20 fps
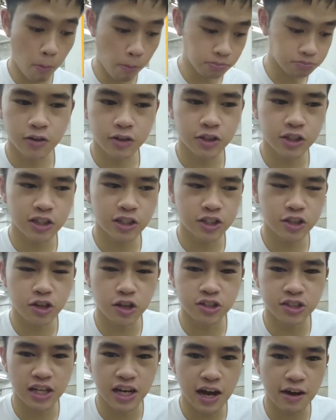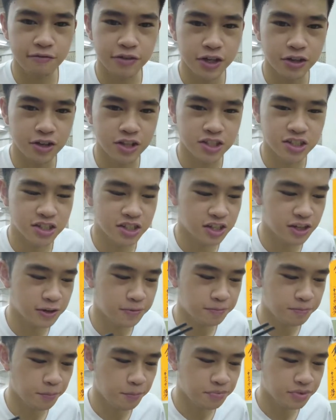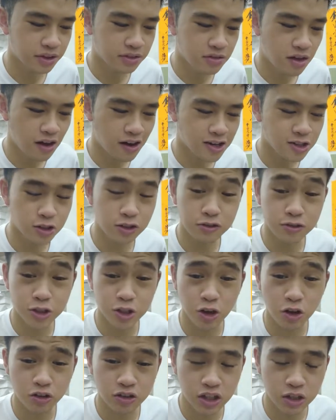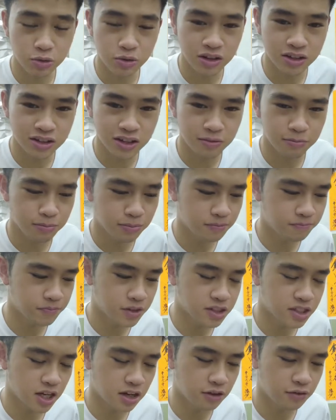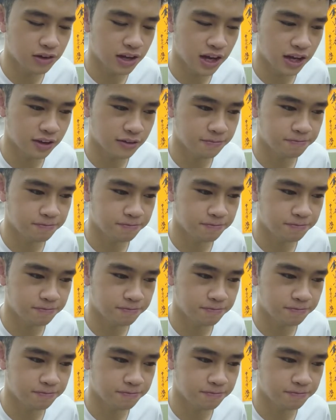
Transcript: The chili sauce they have here is the sort of salty one, and instead of like